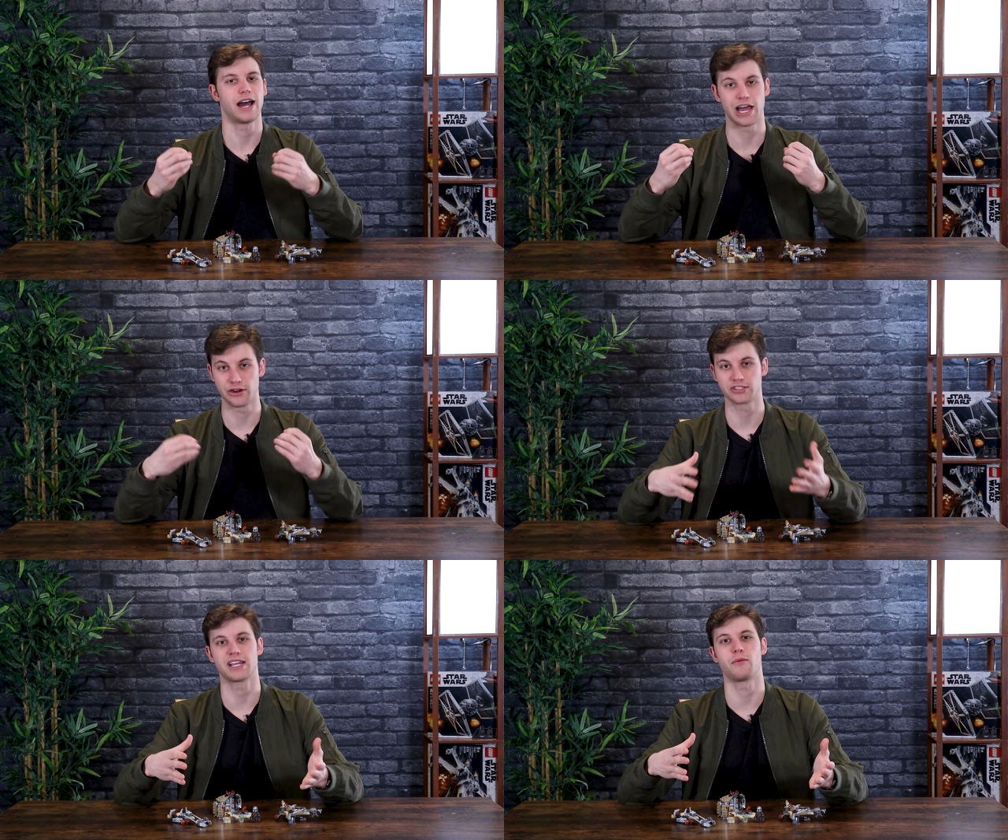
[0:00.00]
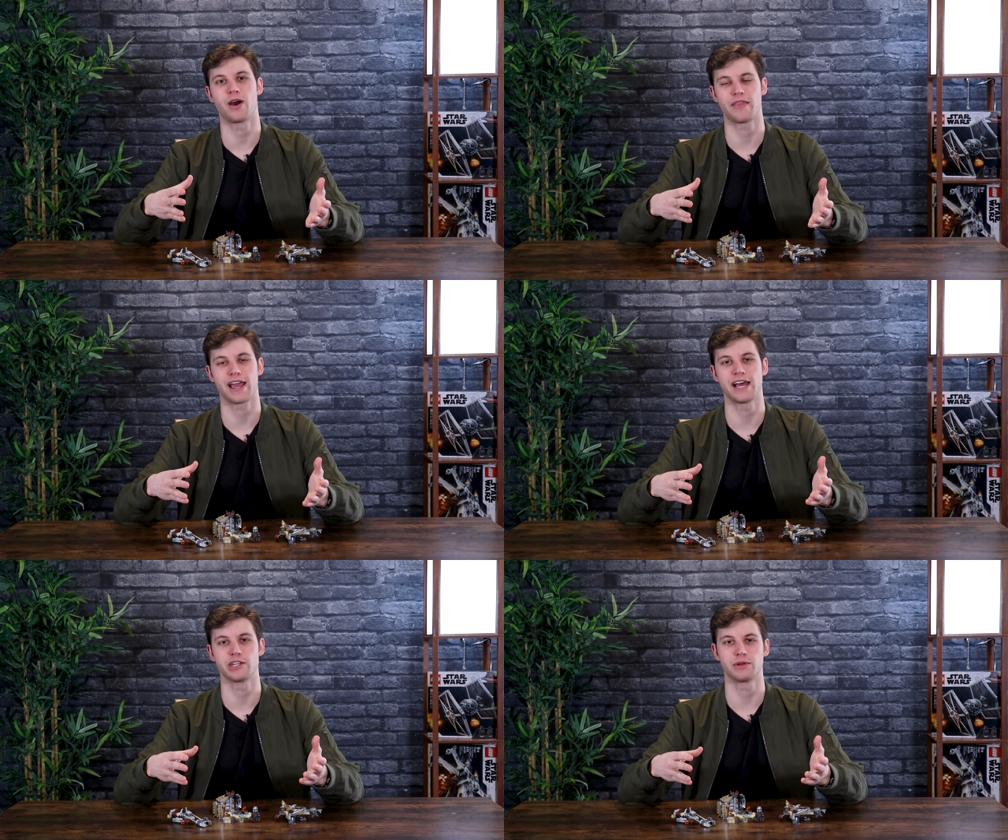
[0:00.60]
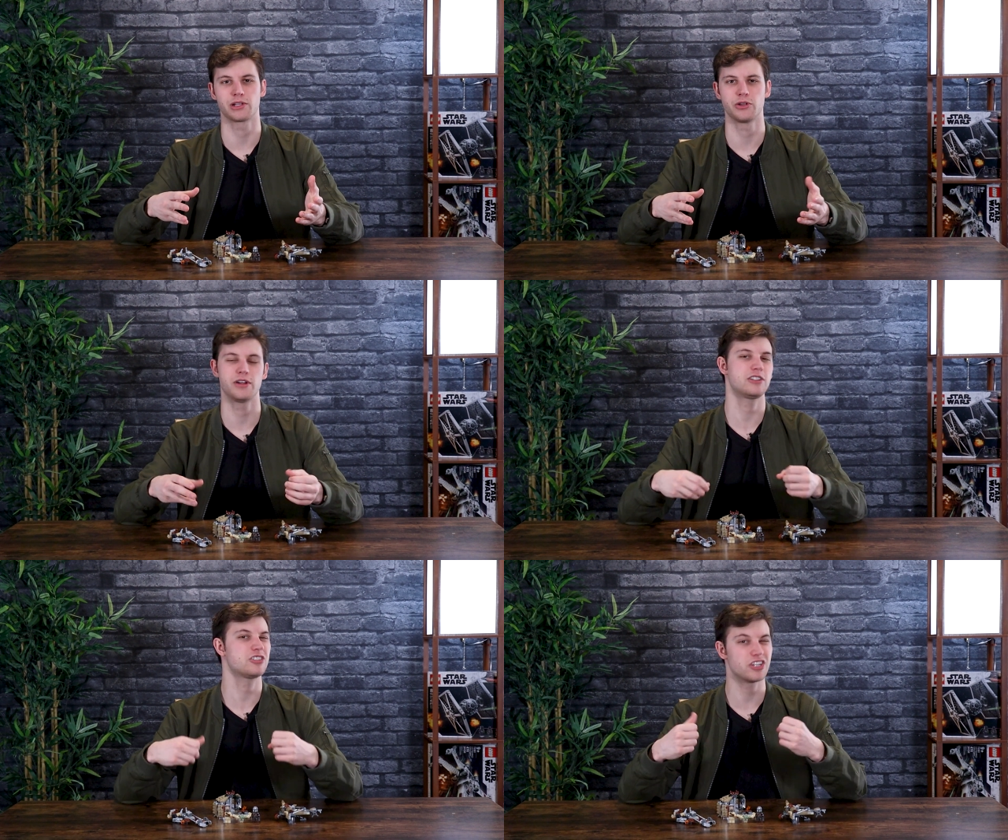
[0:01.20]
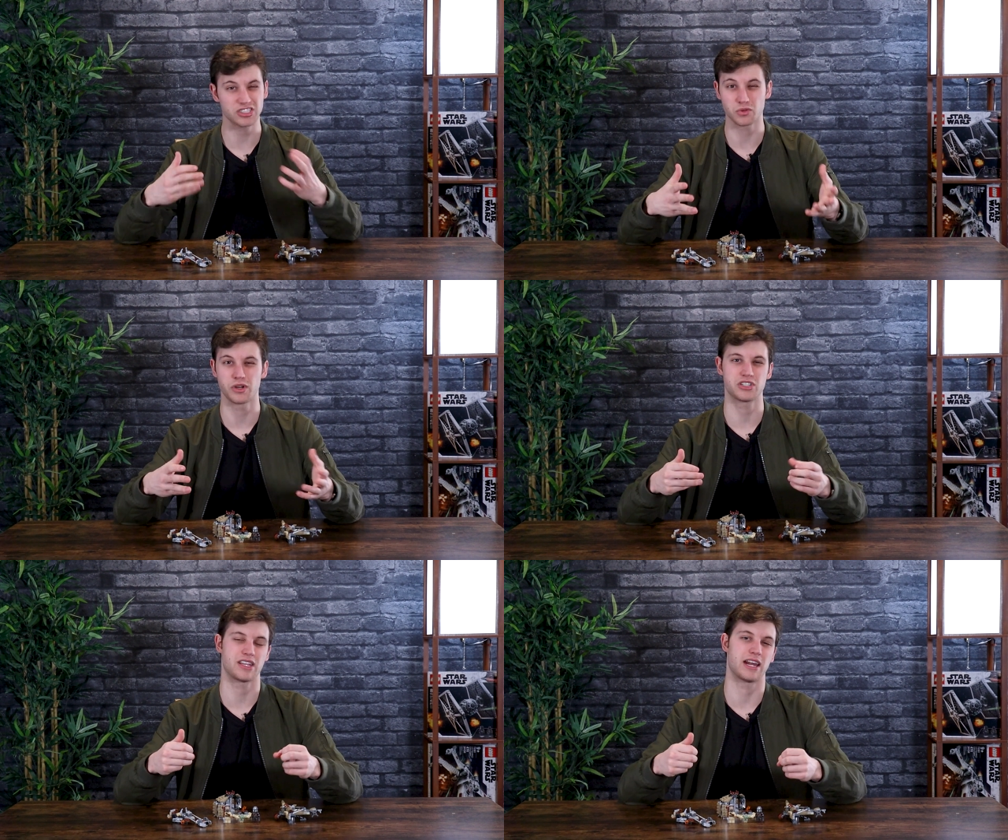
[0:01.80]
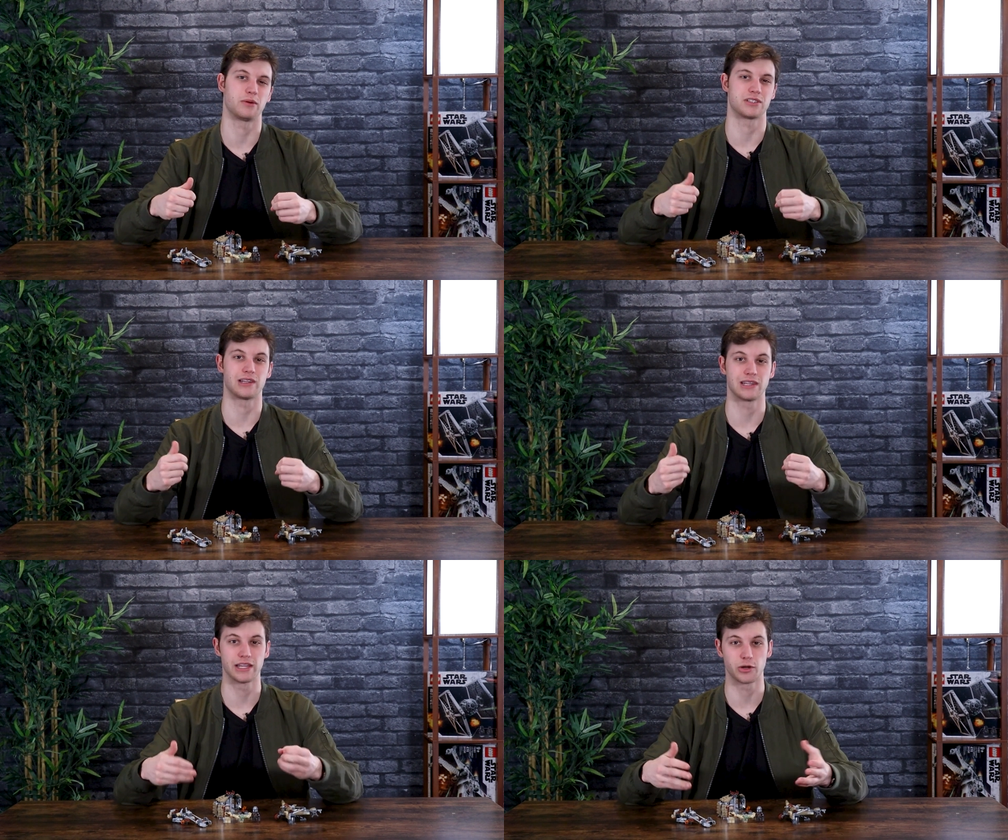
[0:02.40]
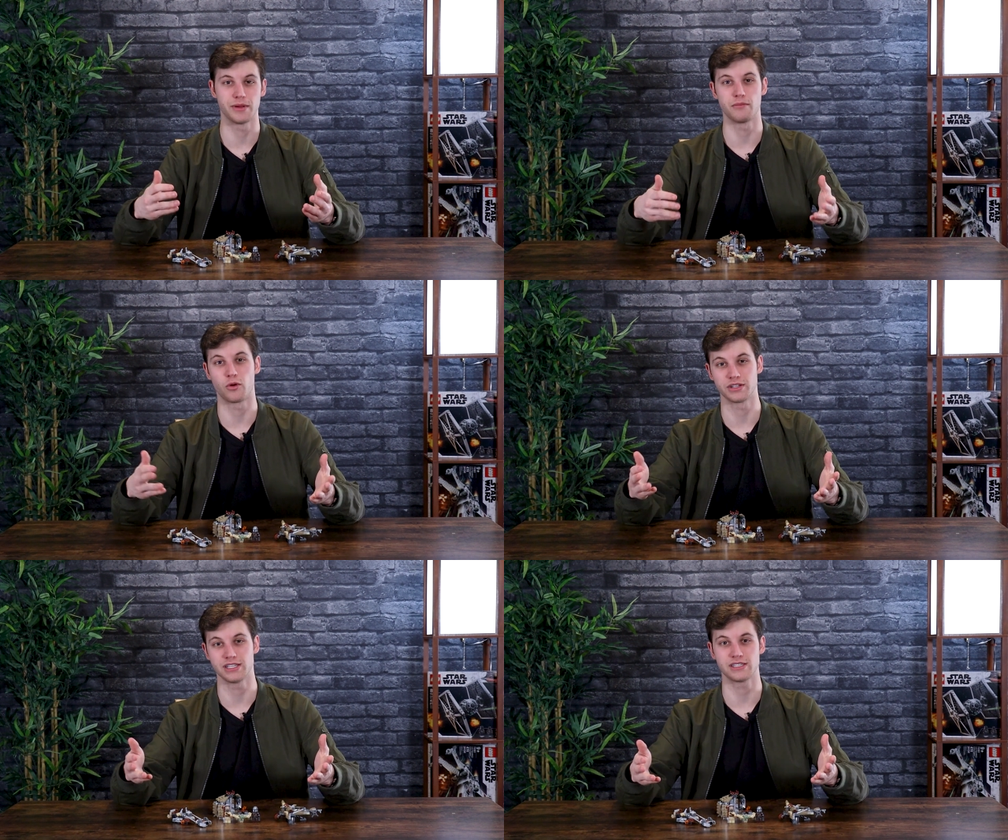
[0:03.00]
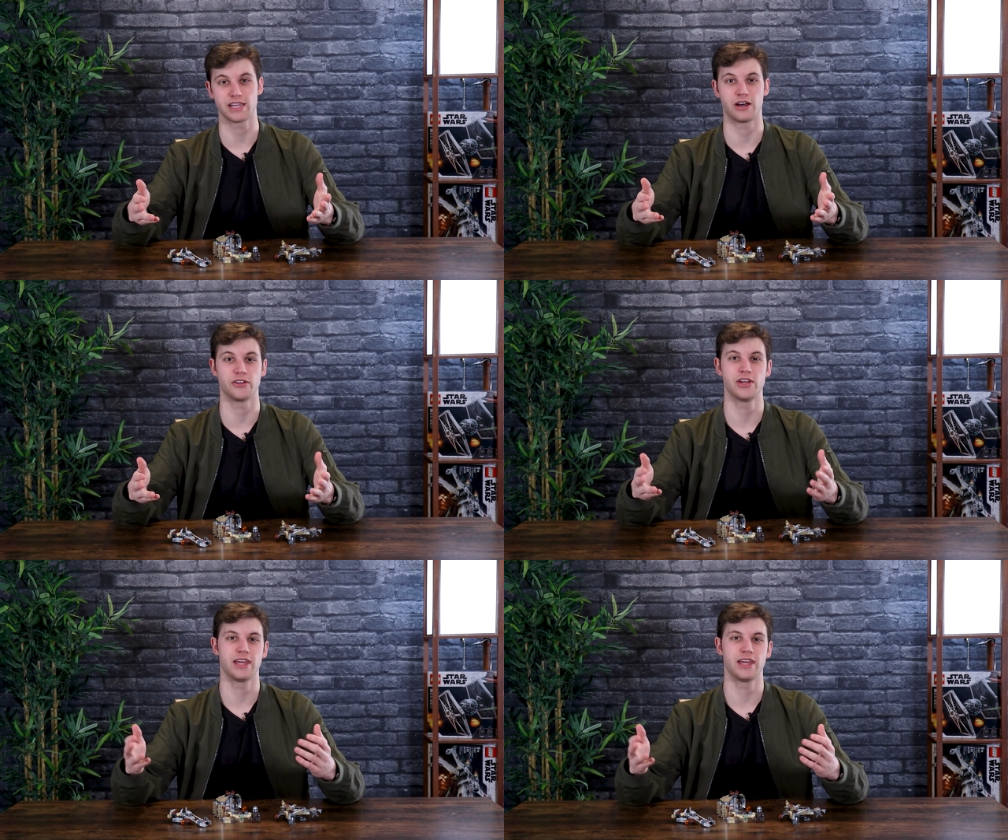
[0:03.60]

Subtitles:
I understand why they had to include it, just wish that it was a little bit more detailed,